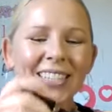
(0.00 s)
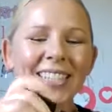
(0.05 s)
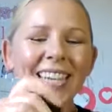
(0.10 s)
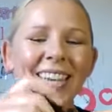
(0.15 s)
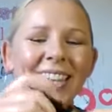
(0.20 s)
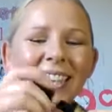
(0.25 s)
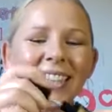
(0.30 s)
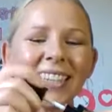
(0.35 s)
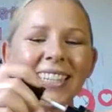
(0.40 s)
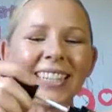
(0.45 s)

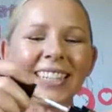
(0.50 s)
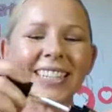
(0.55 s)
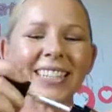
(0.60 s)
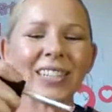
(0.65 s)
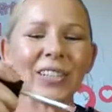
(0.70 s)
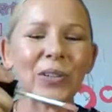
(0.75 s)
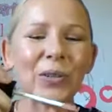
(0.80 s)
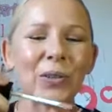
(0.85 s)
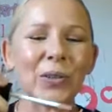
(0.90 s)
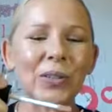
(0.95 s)
taking this
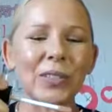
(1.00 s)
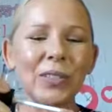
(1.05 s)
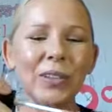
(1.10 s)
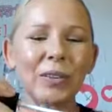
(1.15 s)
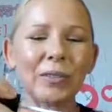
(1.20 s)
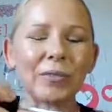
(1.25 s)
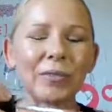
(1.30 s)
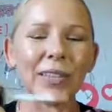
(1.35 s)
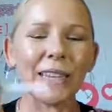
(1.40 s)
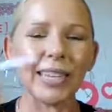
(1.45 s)
gold
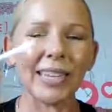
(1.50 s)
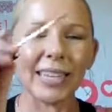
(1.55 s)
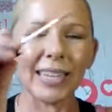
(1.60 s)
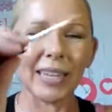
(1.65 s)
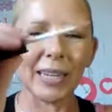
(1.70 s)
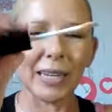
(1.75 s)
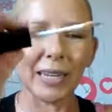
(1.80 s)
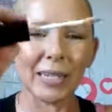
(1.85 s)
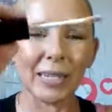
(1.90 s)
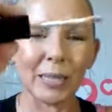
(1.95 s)

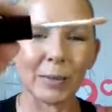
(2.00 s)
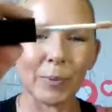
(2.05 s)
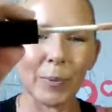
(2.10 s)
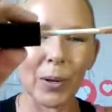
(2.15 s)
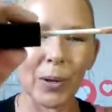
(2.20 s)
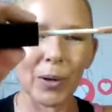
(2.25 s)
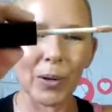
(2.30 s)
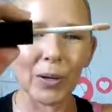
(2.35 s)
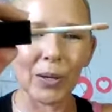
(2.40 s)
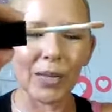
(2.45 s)
flaky
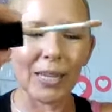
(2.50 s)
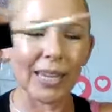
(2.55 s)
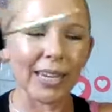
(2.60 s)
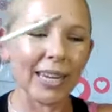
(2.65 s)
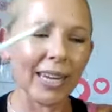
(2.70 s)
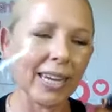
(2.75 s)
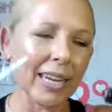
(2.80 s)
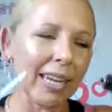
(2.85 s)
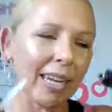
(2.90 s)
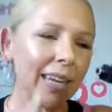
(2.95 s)

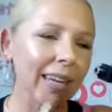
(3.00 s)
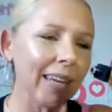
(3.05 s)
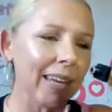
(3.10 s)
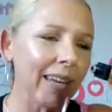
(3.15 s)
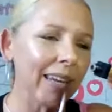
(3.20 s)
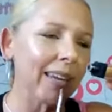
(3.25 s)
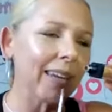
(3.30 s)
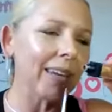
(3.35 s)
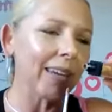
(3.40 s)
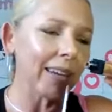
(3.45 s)
sparkly
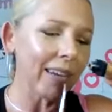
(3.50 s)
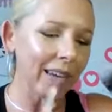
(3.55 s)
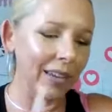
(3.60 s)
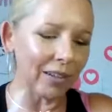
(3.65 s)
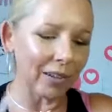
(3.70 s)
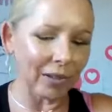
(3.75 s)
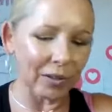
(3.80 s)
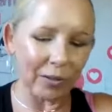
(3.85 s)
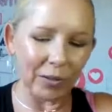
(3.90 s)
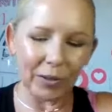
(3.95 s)

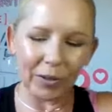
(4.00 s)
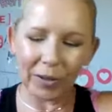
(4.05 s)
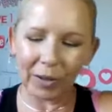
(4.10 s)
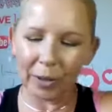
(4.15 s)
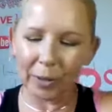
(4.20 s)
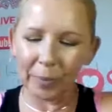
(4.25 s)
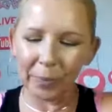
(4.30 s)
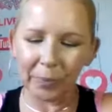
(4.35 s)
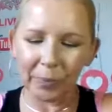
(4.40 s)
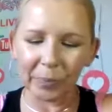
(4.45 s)
color
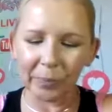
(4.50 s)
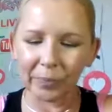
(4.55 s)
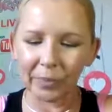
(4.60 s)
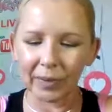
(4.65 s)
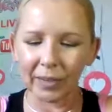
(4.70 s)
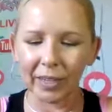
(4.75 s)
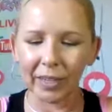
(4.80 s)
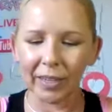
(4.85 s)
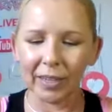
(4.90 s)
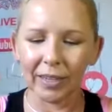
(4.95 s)
lunar,
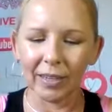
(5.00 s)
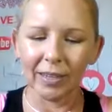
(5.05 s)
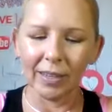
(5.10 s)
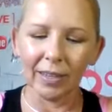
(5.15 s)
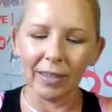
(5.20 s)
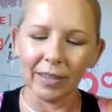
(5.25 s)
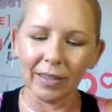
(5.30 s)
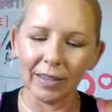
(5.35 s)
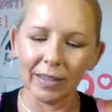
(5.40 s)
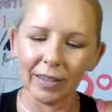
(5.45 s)

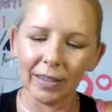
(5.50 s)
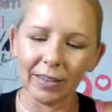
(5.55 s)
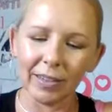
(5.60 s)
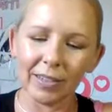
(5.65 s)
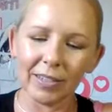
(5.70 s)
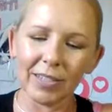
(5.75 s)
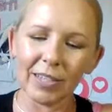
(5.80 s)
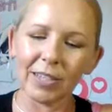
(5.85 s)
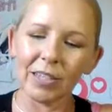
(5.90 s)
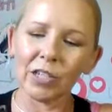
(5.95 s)

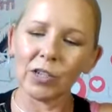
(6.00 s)
there's a